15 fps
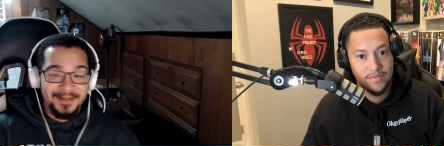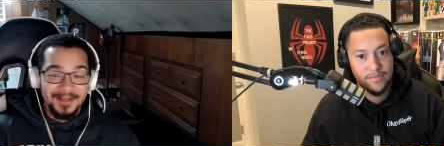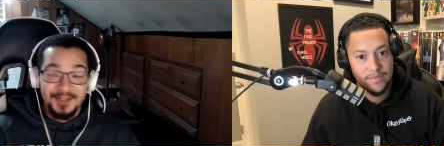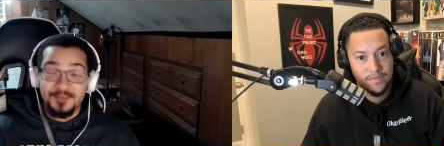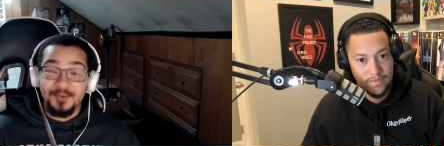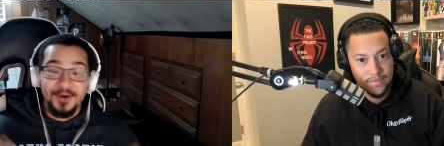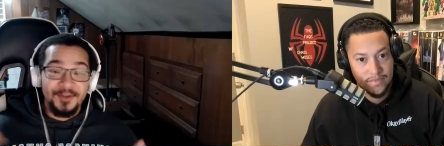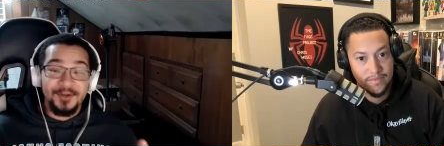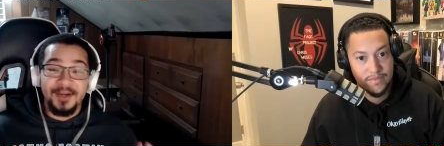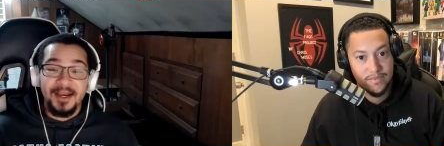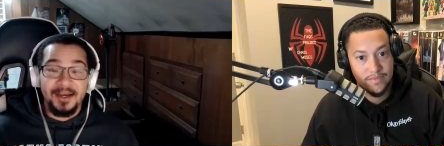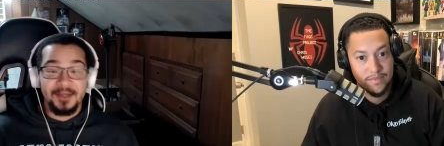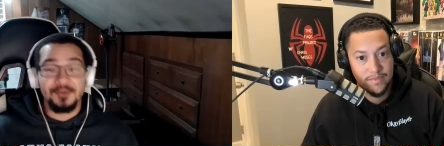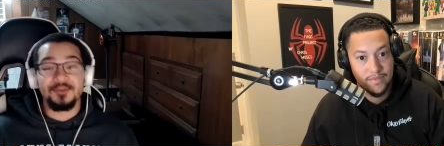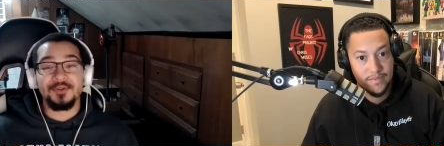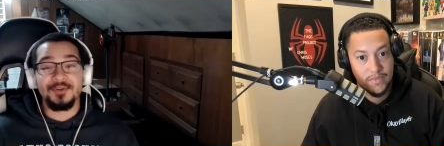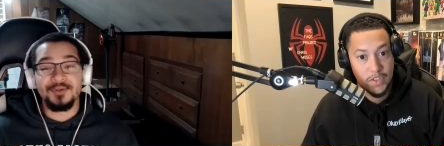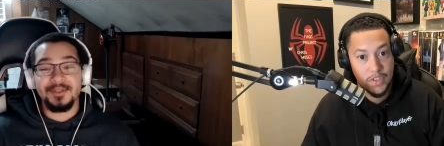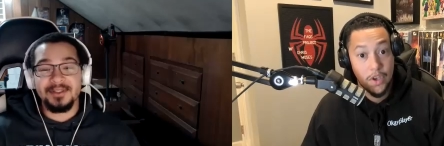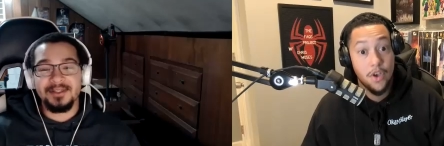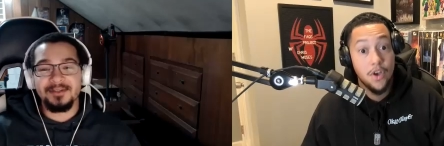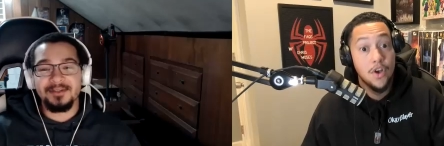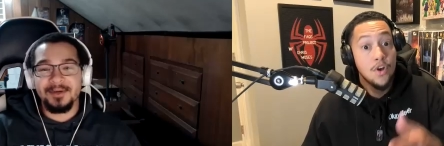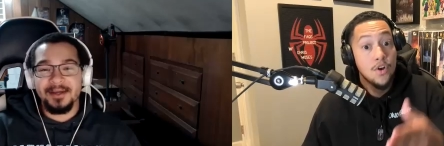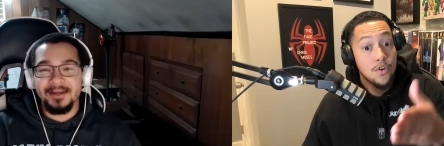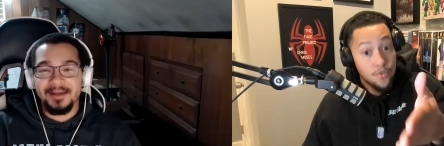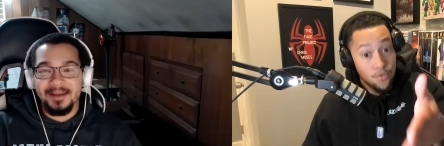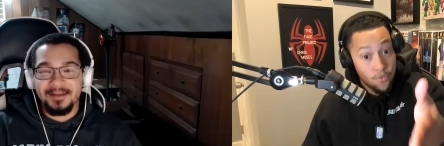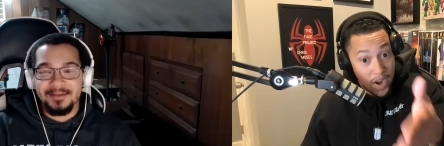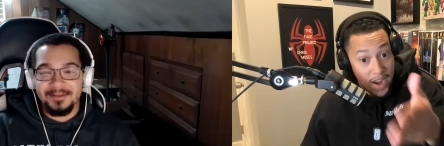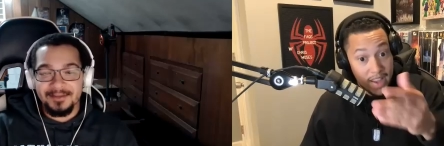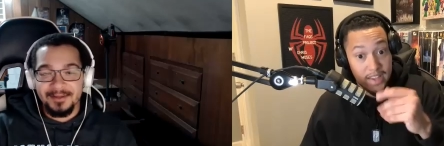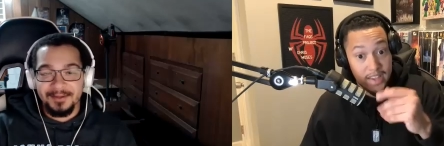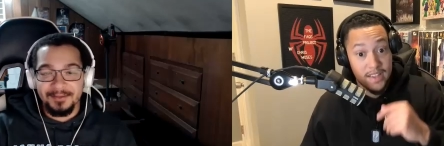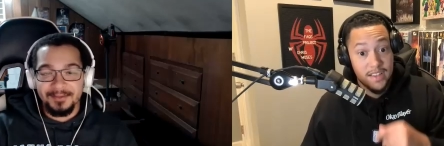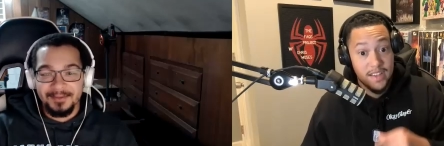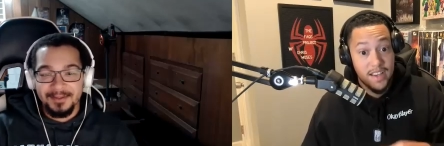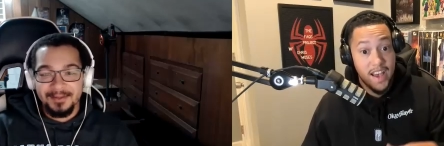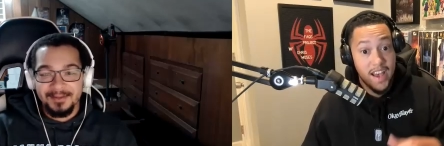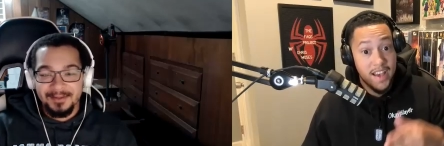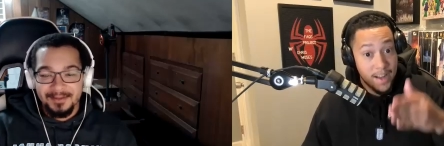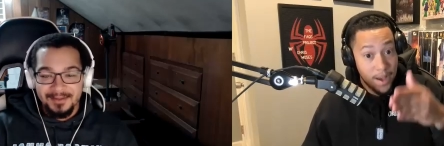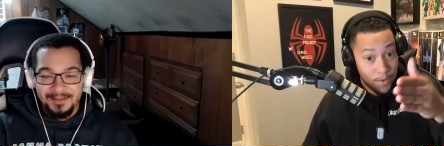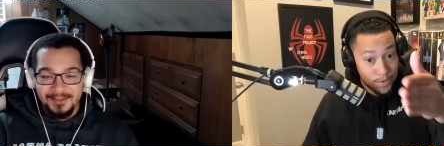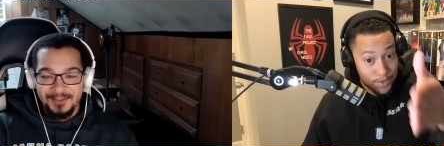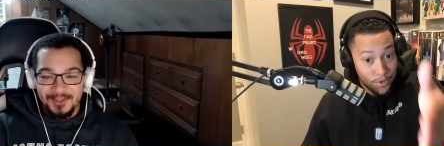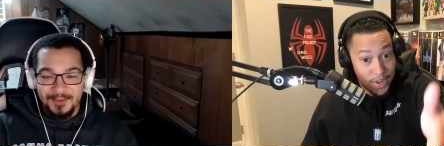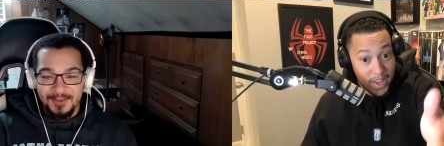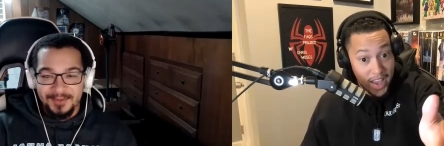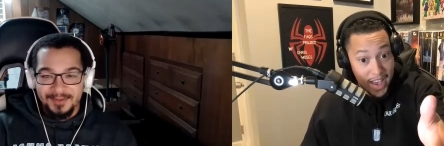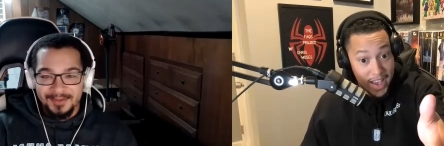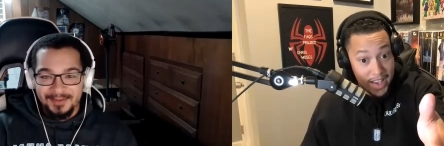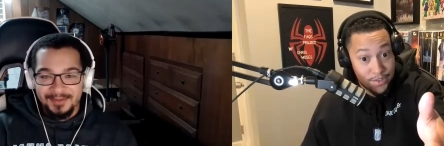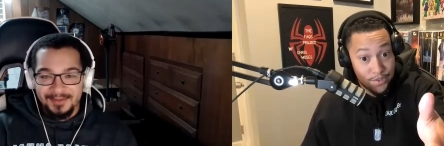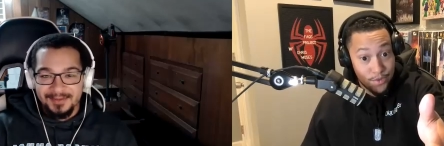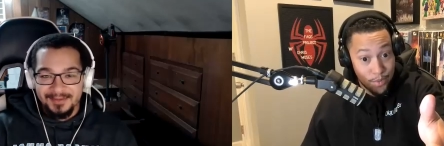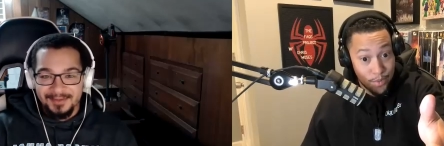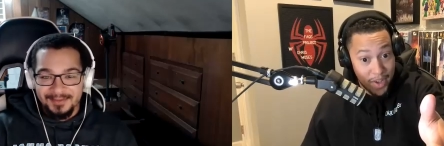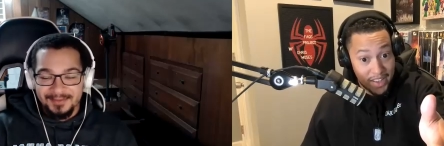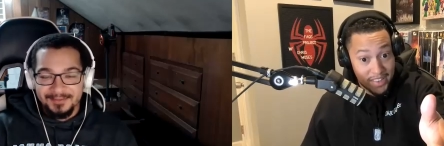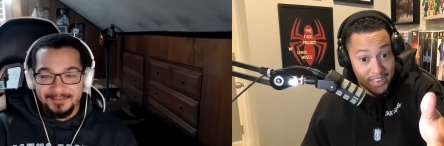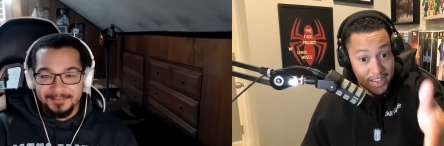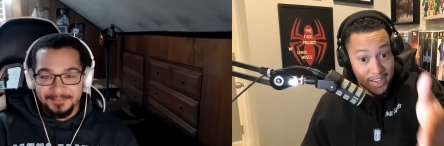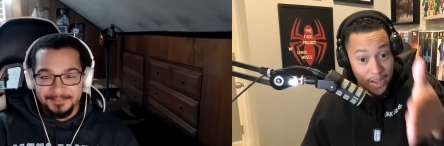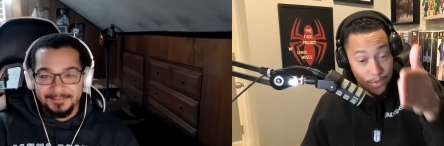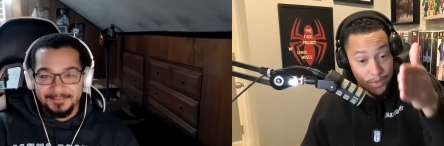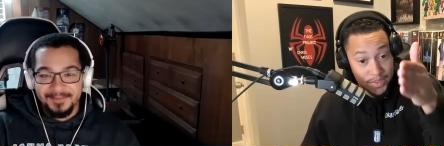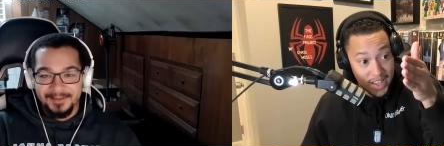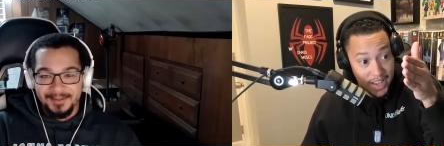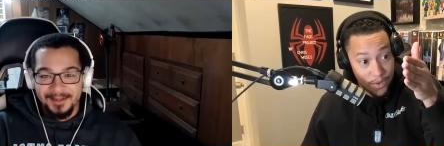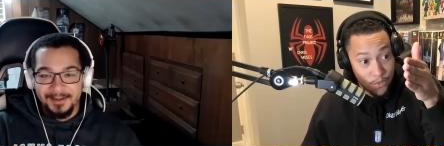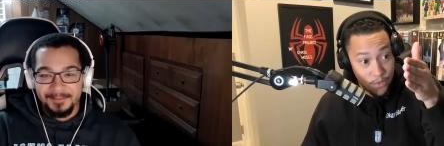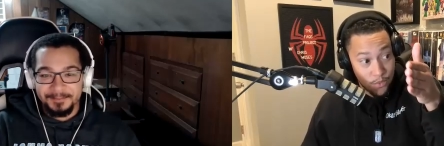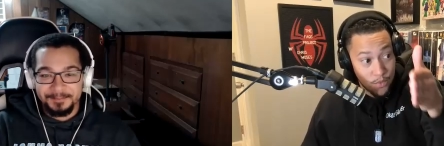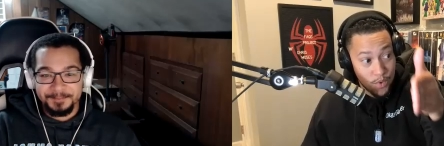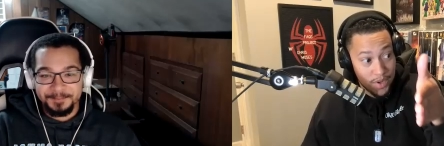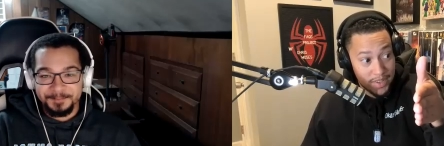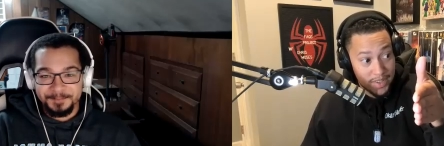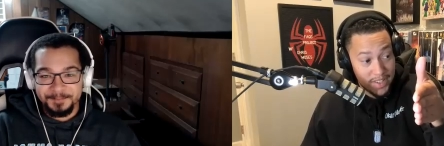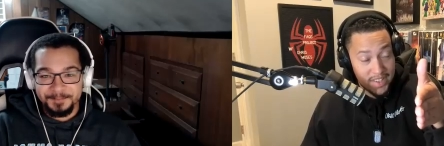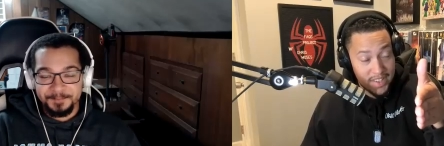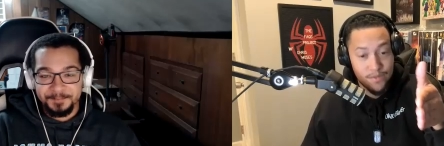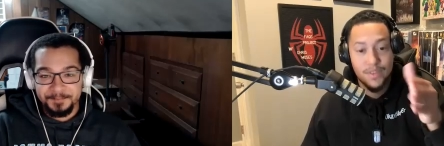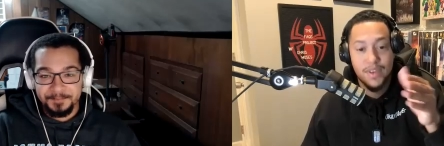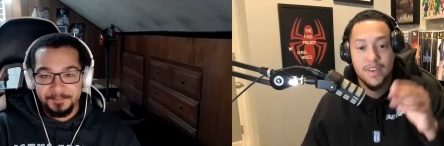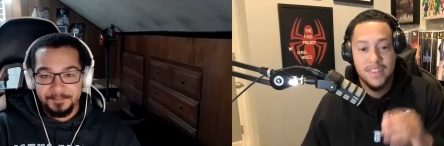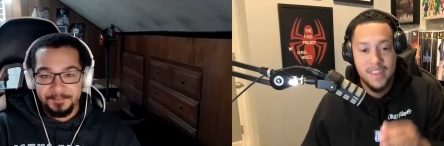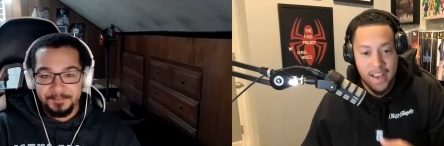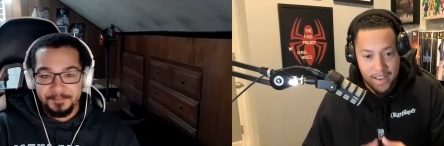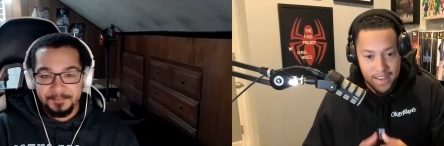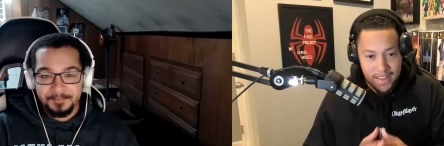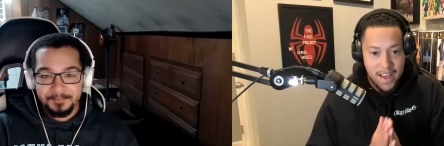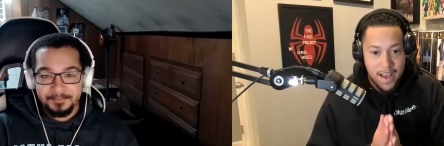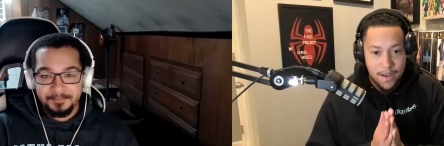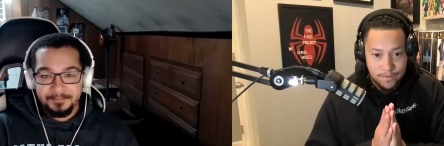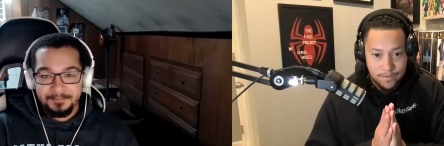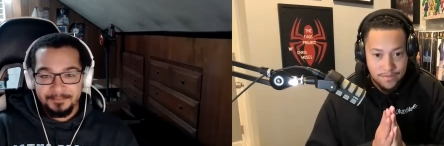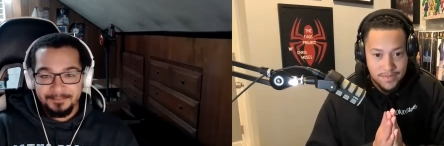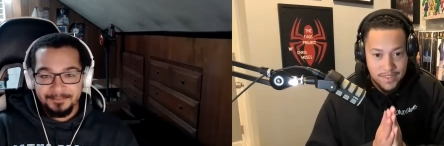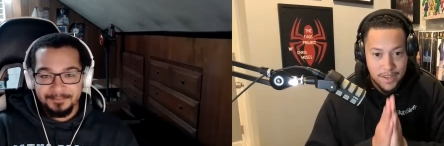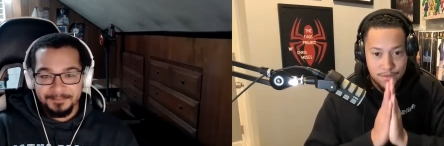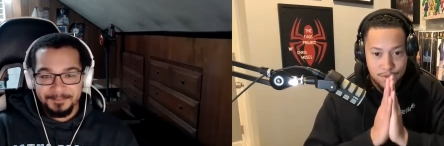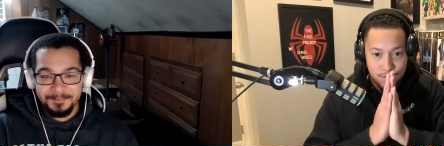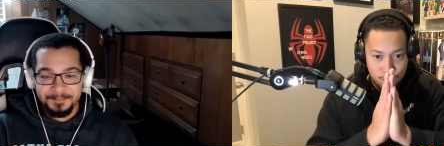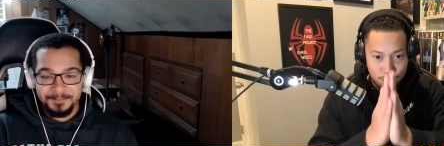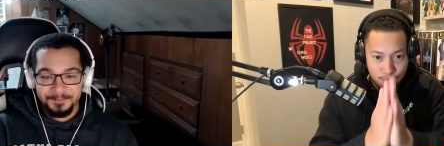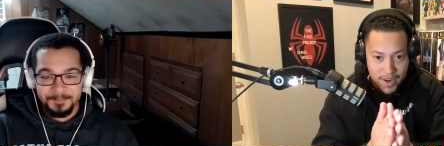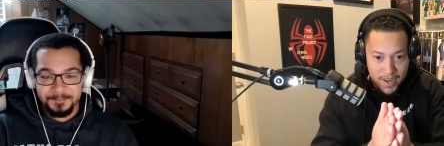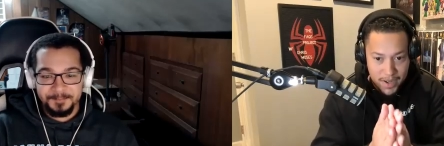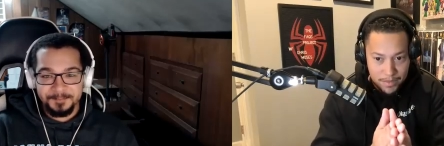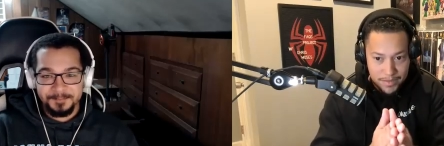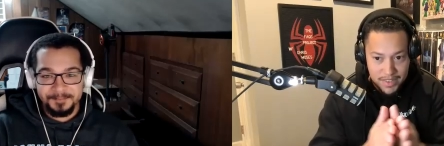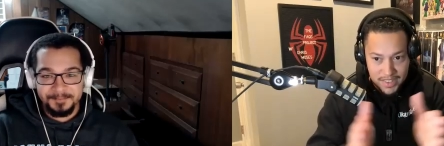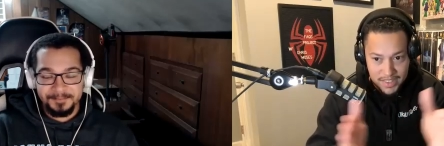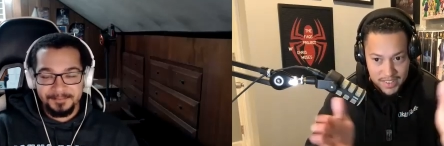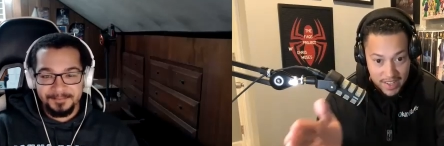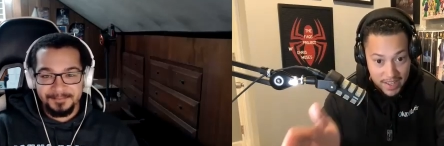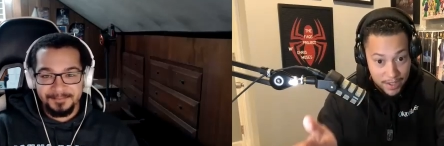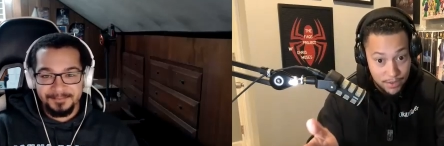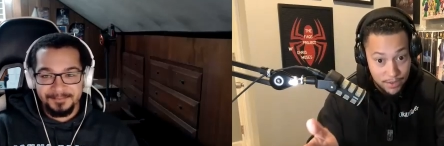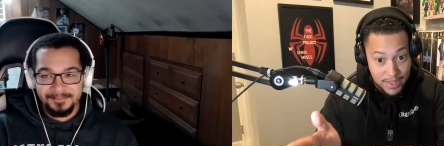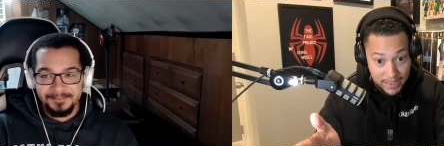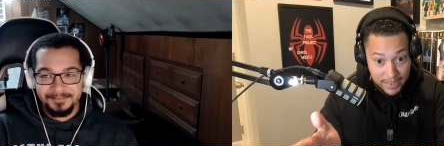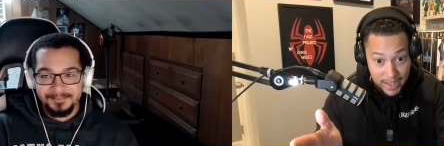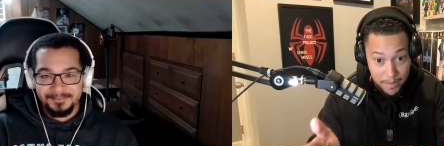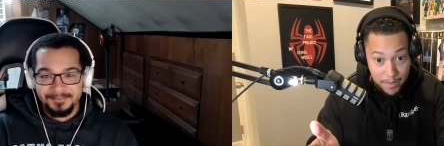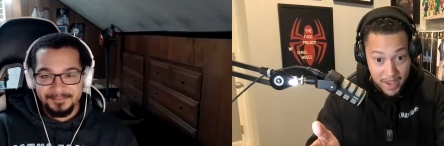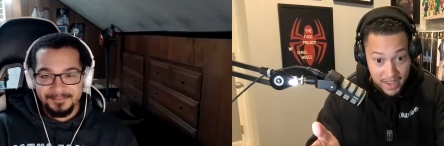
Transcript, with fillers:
Speaker 1: his brother got control Z, right? And so right.
Speaker 2: And I was so, going to ask you about that. I was yeah. like, what is, now, now, if you could bring up the deal that they